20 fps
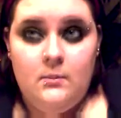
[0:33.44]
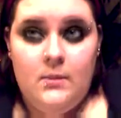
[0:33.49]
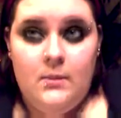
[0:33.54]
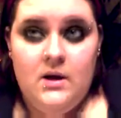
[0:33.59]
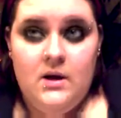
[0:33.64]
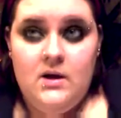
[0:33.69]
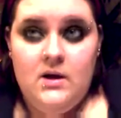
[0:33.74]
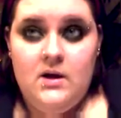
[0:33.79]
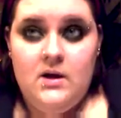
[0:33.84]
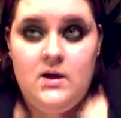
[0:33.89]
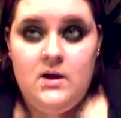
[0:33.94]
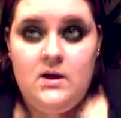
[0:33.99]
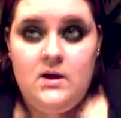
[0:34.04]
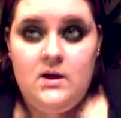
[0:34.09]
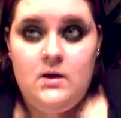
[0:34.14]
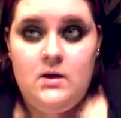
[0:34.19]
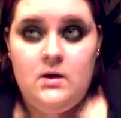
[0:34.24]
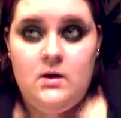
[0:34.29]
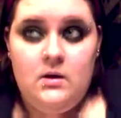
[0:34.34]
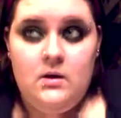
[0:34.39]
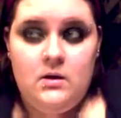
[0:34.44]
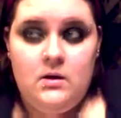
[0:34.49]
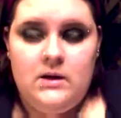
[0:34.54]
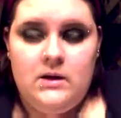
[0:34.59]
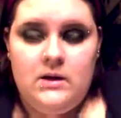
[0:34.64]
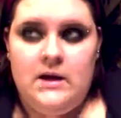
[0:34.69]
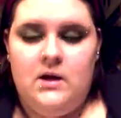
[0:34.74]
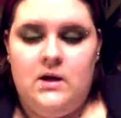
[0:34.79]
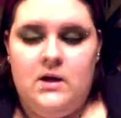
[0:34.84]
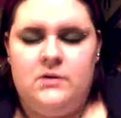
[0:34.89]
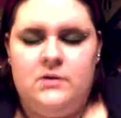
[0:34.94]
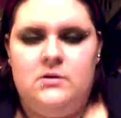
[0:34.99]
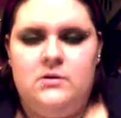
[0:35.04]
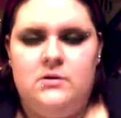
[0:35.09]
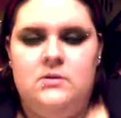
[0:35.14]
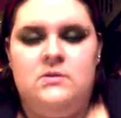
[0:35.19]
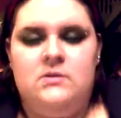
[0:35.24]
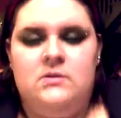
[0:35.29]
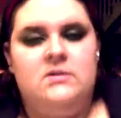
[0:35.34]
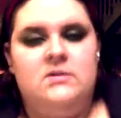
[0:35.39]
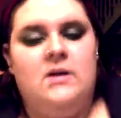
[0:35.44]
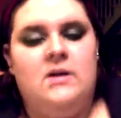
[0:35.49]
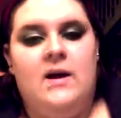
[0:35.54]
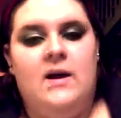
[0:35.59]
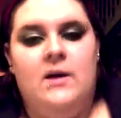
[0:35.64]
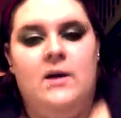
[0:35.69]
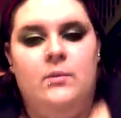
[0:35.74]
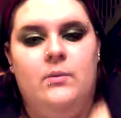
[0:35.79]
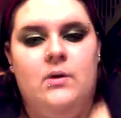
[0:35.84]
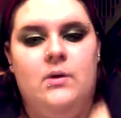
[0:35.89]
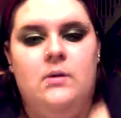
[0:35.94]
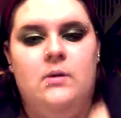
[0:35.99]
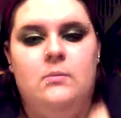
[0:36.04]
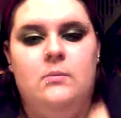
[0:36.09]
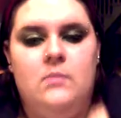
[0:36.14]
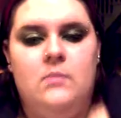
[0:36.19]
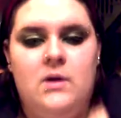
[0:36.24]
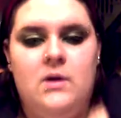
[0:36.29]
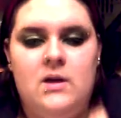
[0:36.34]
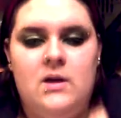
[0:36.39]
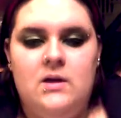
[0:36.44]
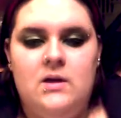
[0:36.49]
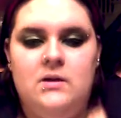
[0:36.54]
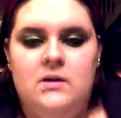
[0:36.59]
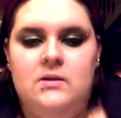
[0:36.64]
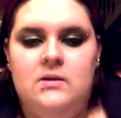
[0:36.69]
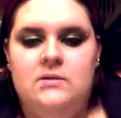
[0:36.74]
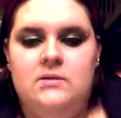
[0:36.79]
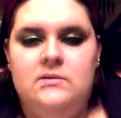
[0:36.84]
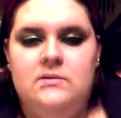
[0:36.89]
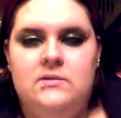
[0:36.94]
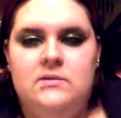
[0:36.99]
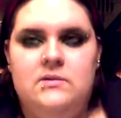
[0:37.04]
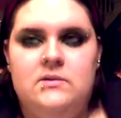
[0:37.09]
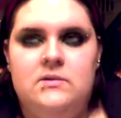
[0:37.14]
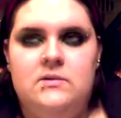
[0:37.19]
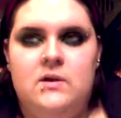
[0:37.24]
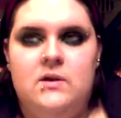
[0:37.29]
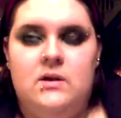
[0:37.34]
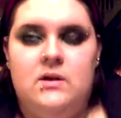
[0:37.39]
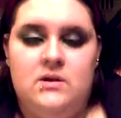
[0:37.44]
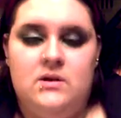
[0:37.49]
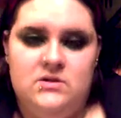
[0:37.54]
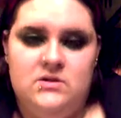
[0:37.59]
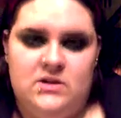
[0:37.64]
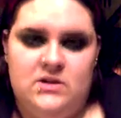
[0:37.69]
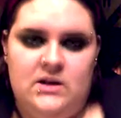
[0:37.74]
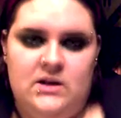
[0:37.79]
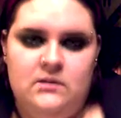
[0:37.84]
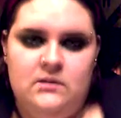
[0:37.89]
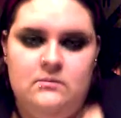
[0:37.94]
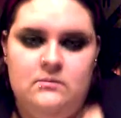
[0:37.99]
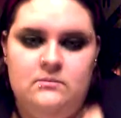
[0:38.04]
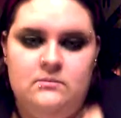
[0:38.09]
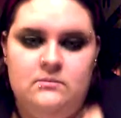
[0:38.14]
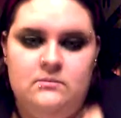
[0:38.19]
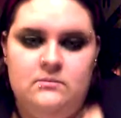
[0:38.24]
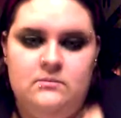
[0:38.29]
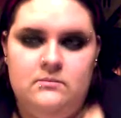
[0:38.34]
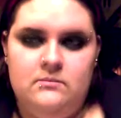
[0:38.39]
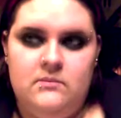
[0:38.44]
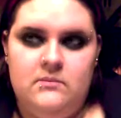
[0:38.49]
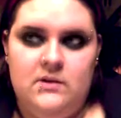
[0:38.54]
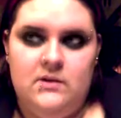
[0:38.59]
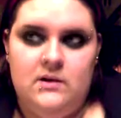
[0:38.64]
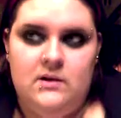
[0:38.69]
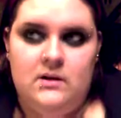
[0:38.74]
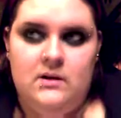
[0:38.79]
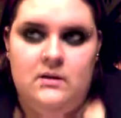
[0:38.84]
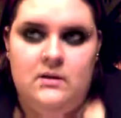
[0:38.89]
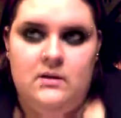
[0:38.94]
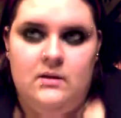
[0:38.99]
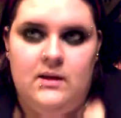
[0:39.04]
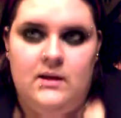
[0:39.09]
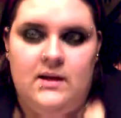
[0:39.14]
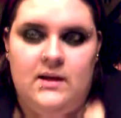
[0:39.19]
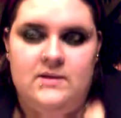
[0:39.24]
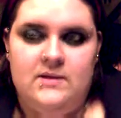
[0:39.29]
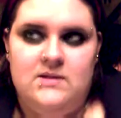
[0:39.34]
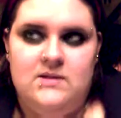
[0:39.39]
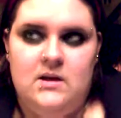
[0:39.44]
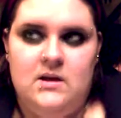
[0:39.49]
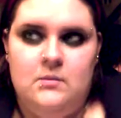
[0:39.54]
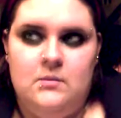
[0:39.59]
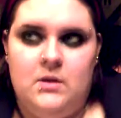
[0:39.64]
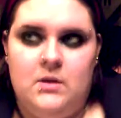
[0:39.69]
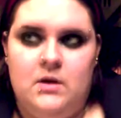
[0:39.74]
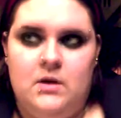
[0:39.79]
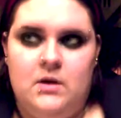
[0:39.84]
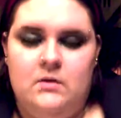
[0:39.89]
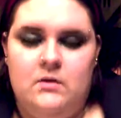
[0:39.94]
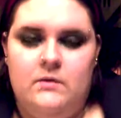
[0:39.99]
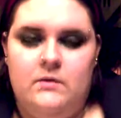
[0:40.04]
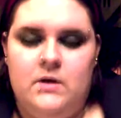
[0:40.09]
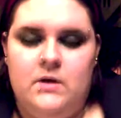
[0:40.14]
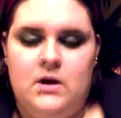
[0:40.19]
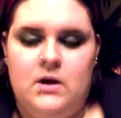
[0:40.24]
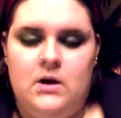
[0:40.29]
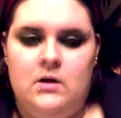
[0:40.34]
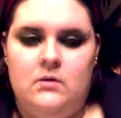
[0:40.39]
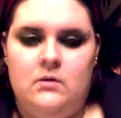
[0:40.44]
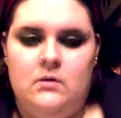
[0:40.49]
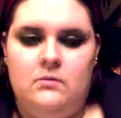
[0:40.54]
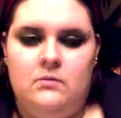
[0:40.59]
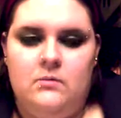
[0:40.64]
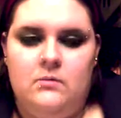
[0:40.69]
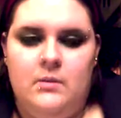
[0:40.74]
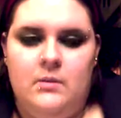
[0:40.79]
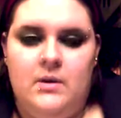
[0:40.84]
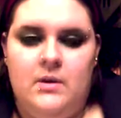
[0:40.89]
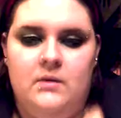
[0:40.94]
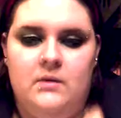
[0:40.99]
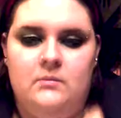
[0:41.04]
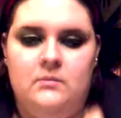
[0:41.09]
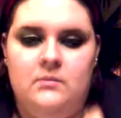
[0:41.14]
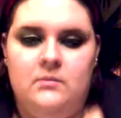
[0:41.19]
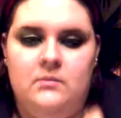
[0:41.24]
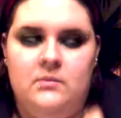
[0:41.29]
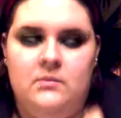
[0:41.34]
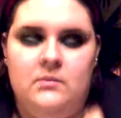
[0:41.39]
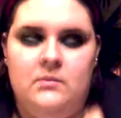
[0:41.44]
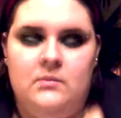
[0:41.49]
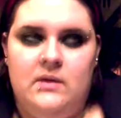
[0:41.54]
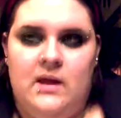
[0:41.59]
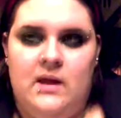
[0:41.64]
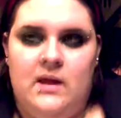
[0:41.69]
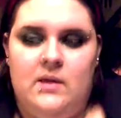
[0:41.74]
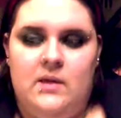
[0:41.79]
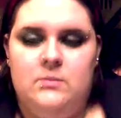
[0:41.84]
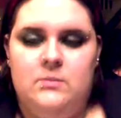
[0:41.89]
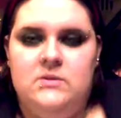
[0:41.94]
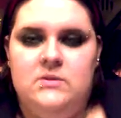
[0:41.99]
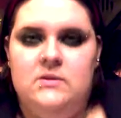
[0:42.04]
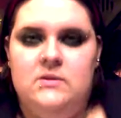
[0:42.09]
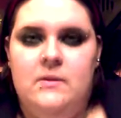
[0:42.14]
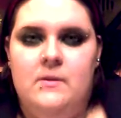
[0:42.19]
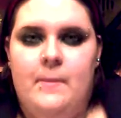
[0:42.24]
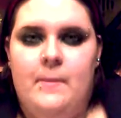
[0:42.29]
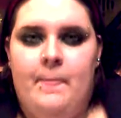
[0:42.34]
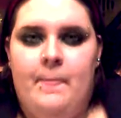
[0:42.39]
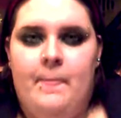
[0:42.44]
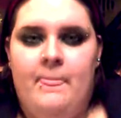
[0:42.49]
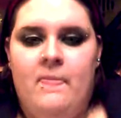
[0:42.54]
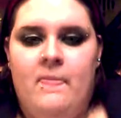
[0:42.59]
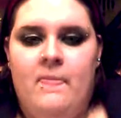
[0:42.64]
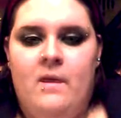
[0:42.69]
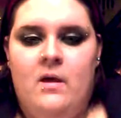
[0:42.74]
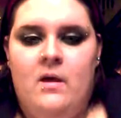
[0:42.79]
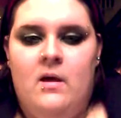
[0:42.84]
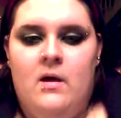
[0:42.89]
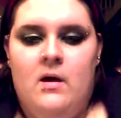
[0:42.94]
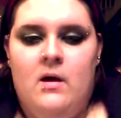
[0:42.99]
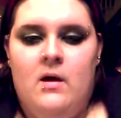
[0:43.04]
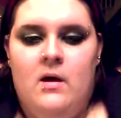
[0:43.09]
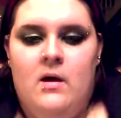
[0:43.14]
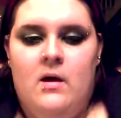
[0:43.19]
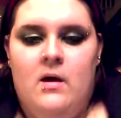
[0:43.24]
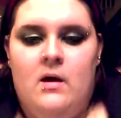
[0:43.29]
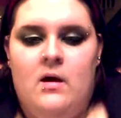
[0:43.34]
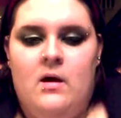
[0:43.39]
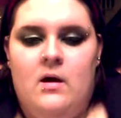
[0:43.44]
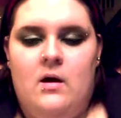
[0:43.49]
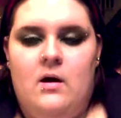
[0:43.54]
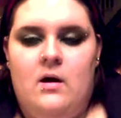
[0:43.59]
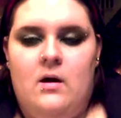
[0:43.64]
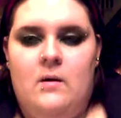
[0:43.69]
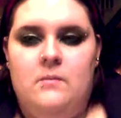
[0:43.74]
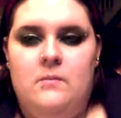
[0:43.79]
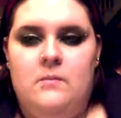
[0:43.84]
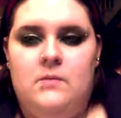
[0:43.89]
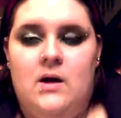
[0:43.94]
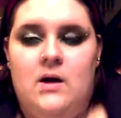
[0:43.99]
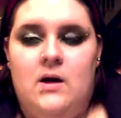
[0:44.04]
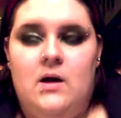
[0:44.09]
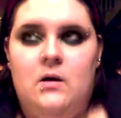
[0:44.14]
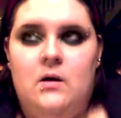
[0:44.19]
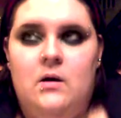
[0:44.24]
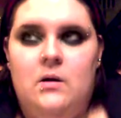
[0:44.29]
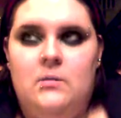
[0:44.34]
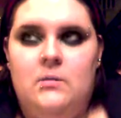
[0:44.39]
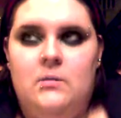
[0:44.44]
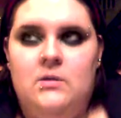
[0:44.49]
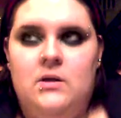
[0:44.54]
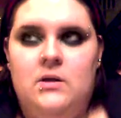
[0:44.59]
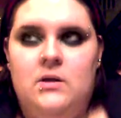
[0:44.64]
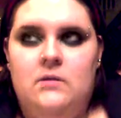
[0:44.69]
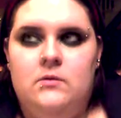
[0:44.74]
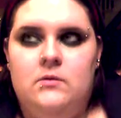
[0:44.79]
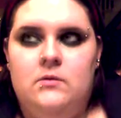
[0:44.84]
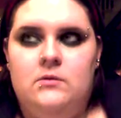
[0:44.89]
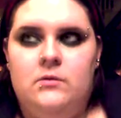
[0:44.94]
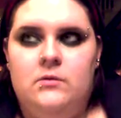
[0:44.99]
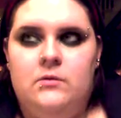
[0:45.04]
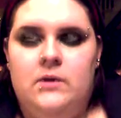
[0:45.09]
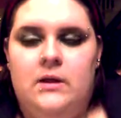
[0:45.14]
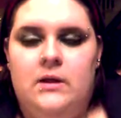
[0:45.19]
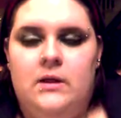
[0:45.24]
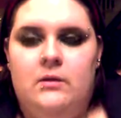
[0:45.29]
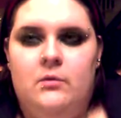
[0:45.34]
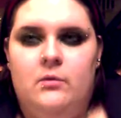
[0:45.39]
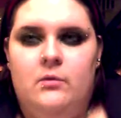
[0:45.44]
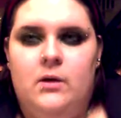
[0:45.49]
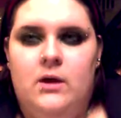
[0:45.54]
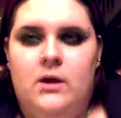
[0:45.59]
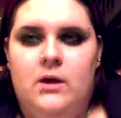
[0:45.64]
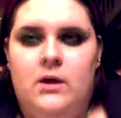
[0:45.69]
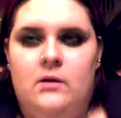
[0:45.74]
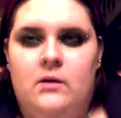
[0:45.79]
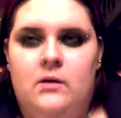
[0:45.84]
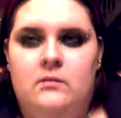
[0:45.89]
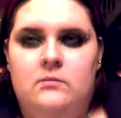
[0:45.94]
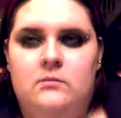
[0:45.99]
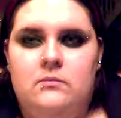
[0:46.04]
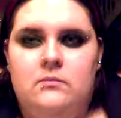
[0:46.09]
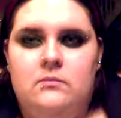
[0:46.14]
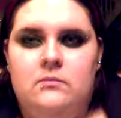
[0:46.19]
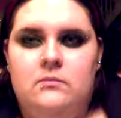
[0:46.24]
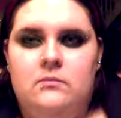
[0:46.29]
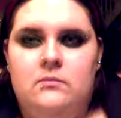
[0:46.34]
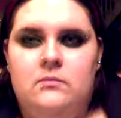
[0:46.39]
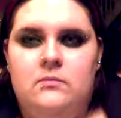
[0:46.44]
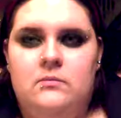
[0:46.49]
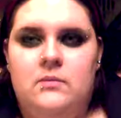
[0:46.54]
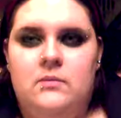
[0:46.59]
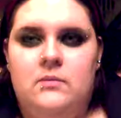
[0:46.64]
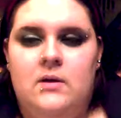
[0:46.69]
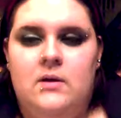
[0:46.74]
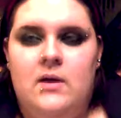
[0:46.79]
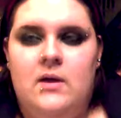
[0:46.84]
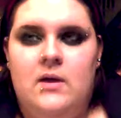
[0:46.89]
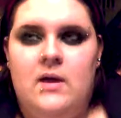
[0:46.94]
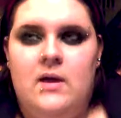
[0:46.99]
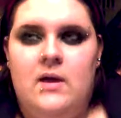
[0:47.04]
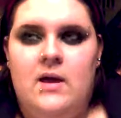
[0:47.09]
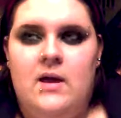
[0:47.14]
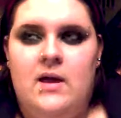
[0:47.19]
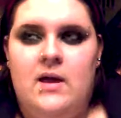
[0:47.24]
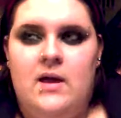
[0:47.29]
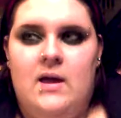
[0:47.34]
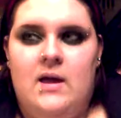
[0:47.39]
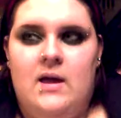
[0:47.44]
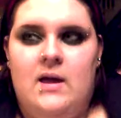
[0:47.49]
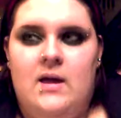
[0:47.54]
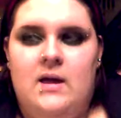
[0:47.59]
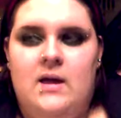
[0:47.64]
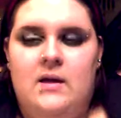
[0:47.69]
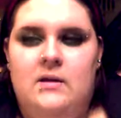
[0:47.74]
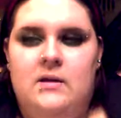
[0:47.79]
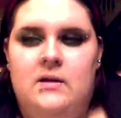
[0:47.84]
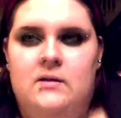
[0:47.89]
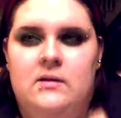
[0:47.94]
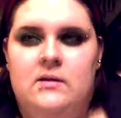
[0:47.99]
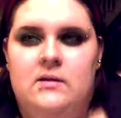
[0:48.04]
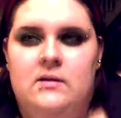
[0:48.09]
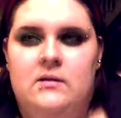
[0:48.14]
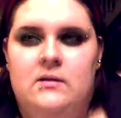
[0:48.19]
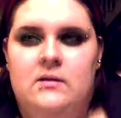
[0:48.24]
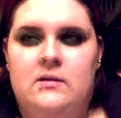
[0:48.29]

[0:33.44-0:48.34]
my character in Skyrim is a Khajiit, you know, like I said in my other video about games. Um, now I'm a level twenty-three, and